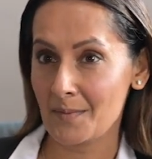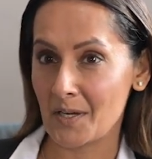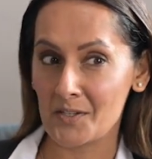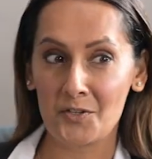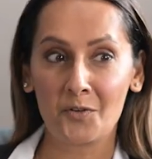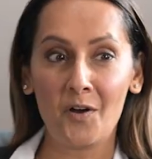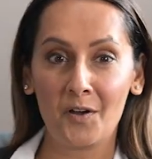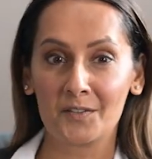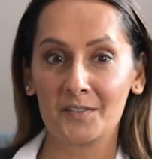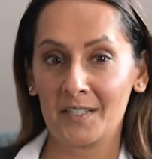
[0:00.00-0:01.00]
Because you
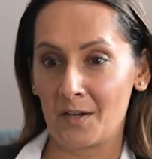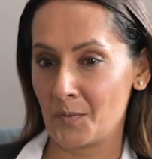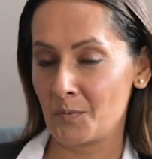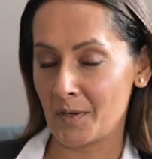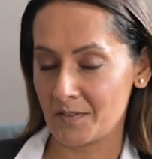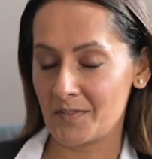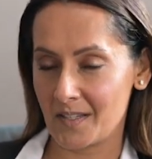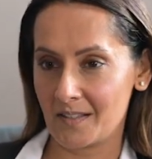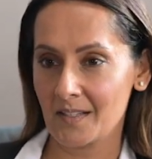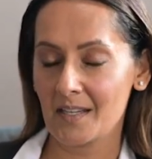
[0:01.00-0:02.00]
can't, with one of
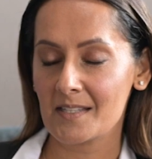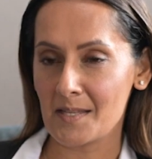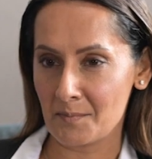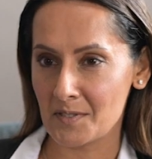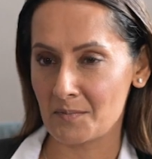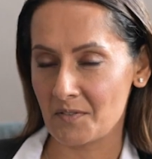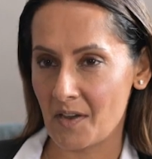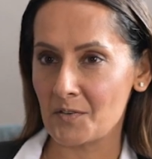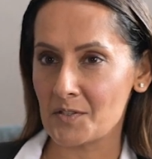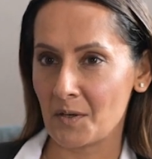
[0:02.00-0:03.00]
the symptoms of
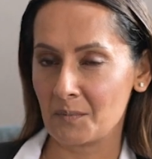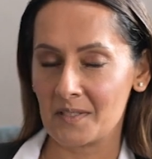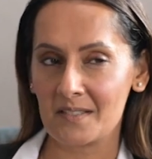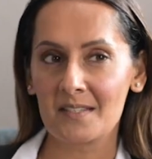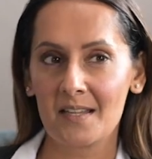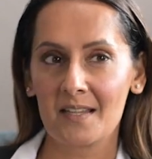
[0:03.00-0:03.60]
Alzheimer's,